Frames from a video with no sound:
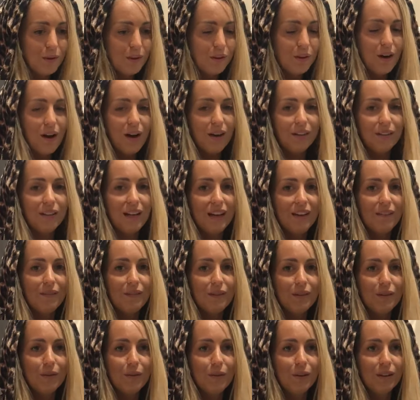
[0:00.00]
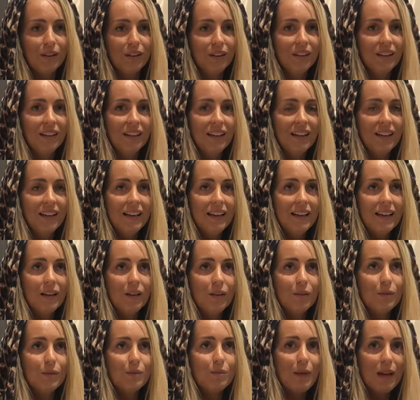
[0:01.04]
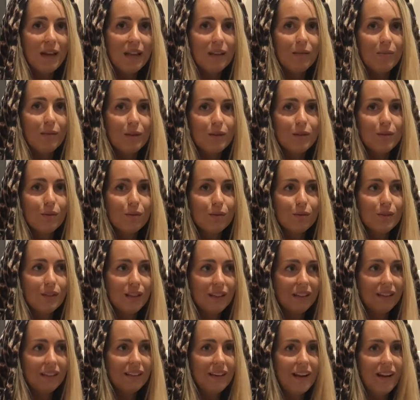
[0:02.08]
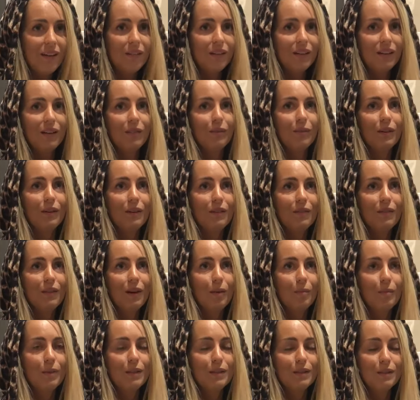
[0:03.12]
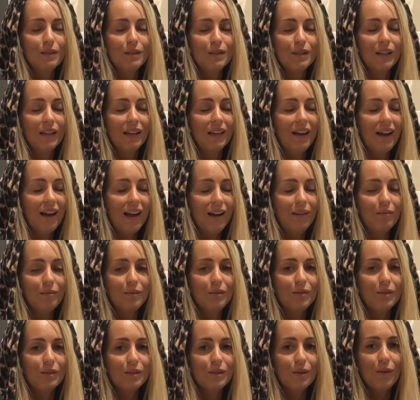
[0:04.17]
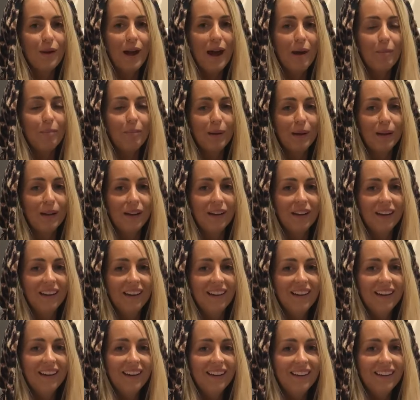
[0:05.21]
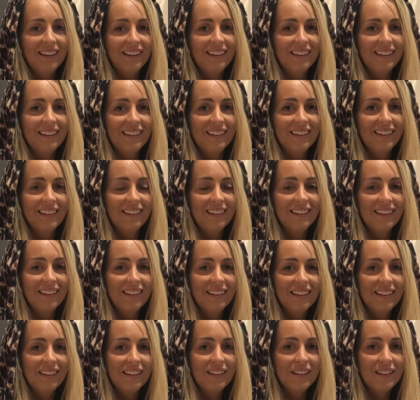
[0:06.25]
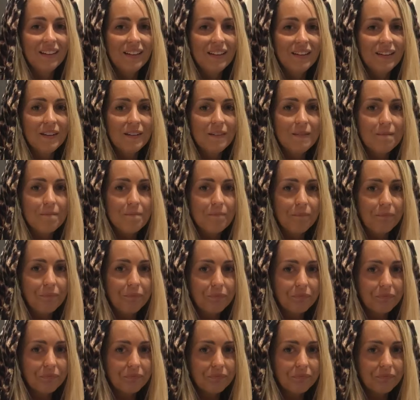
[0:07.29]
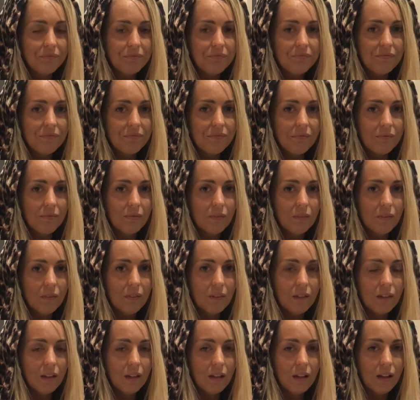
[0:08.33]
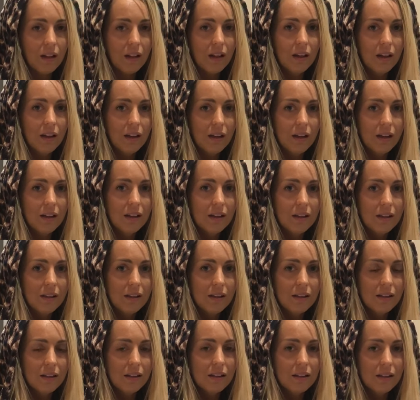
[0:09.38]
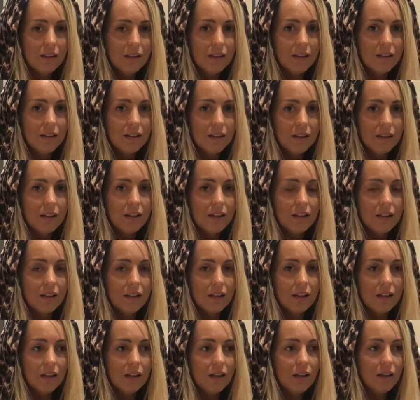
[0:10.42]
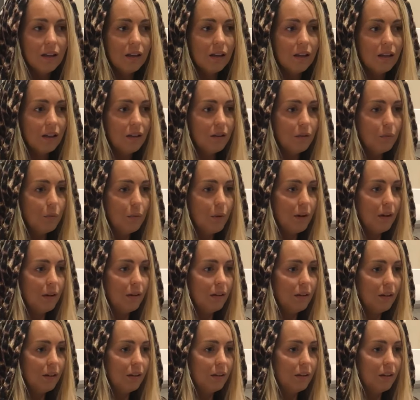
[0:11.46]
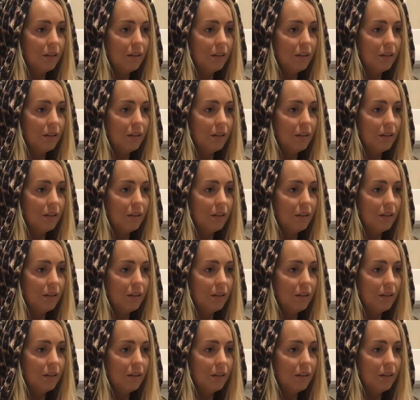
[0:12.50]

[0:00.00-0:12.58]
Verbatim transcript: God gave you and and it was making me so sick and now to get rid of them it's just like i'm just so happy what and symptoms in the past 24 hours since you've been recovering have gone away well